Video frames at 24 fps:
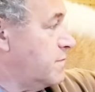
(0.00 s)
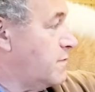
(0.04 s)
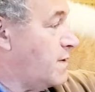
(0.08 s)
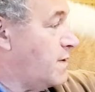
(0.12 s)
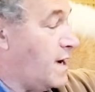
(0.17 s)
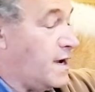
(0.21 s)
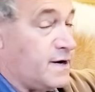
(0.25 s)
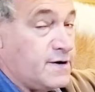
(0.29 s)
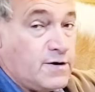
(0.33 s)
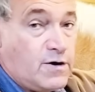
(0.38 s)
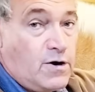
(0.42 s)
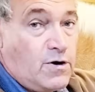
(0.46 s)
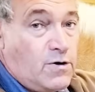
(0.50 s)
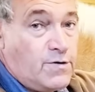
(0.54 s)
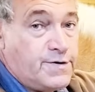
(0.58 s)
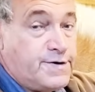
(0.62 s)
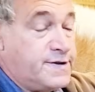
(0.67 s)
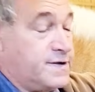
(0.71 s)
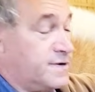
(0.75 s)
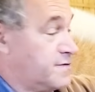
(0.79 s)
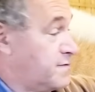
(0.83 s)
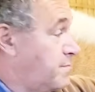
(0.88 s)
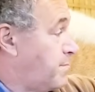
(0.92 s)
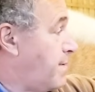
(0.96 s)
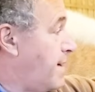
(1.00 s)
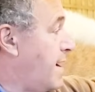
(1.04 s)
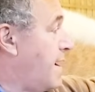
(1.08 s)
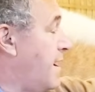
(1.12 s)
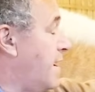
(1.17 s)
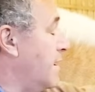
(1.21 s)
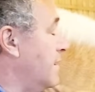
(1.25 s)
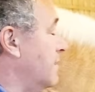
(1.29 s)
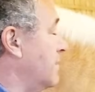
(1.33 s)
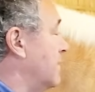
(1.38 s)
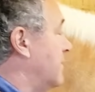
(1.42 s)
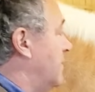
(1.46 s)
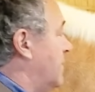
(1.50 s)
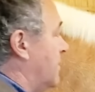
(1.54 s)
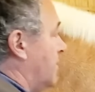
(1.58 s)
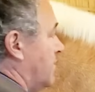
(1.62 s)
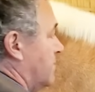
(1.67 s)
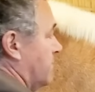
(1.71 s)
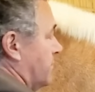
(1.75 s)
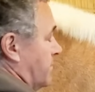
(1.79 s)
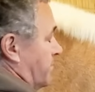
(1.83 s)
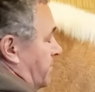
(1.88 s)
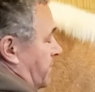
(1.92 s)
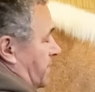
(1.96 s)
right on his back.
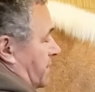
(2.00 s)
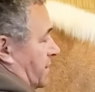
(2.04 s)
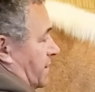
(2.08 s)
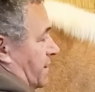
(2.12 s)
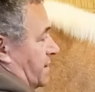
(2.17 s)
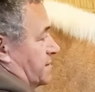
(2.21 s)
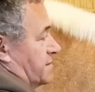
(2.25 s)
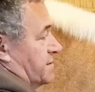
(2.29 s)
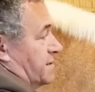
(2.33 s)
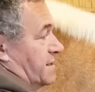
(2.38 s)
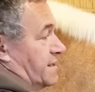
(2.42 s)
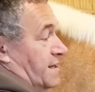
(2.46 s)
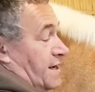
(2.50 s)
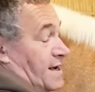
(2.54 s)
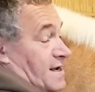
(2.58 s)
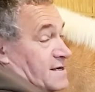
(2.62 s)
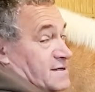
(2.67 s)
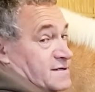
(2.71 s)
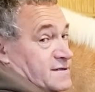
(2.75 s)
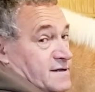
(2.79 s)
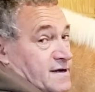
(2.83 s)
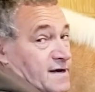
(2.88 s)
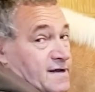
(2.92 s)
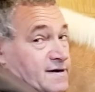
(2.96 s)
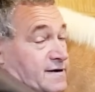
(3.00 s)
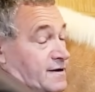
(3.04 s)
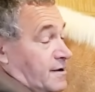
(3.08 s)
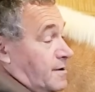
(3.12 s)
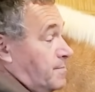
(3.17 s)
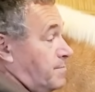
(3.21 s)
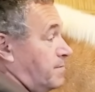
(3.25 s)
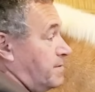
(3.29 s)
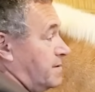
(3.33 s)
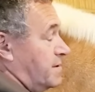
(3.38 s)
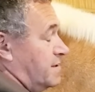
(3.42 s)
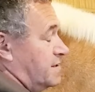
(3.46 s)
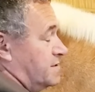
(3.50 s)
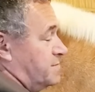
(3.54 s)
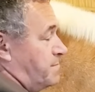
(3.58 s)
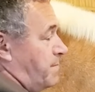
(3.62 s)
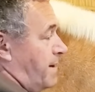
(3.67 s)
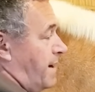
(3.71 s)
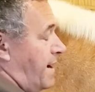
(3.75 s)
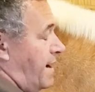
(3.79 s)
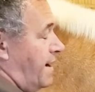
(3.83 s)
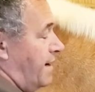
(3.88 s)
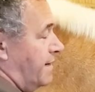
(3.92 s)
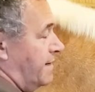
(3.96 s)
But because he has that dip in his
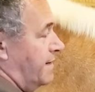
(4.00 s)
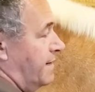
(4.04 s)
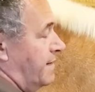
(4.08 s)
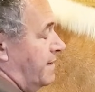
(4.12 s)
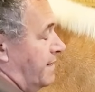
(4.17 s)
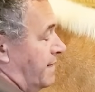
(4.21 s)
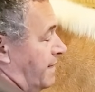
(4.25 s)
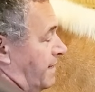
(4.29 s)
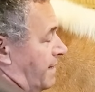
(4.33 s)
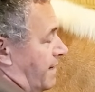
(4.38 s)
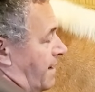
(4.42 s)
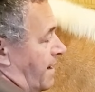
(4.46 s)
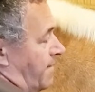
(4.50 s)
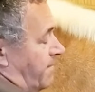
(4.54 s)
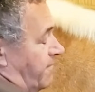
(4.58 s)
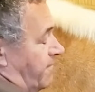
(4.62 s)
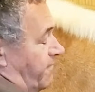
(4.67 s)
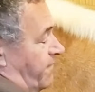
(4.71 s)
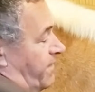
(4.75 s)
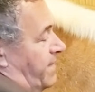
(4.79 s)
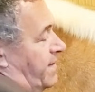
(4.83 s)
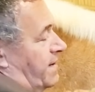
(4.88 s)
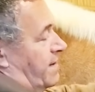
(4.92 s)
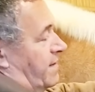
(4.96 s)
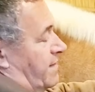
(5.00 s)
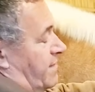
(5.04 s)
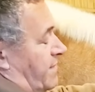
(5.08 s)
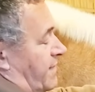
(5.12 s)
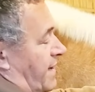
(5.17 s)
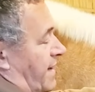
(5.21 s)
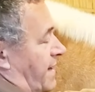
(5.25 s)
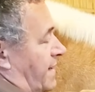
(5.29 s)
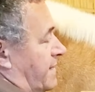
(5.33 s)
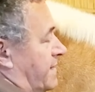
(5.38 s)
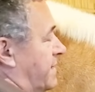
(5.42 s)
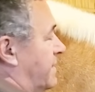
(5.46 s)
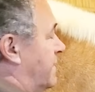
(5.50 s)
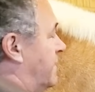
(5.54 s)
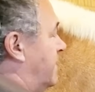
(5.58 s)
back, I'm filling that